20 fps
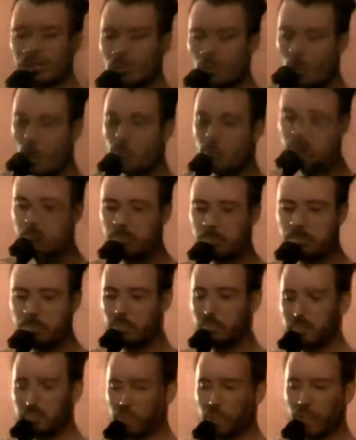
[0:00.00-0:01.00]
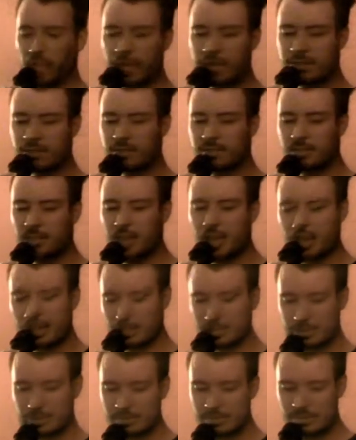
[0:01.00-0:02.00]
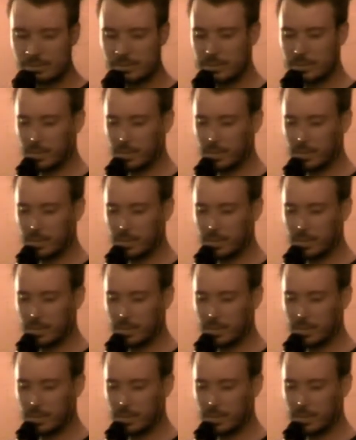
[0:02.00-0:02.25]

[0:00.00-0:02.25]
normal, plain sex."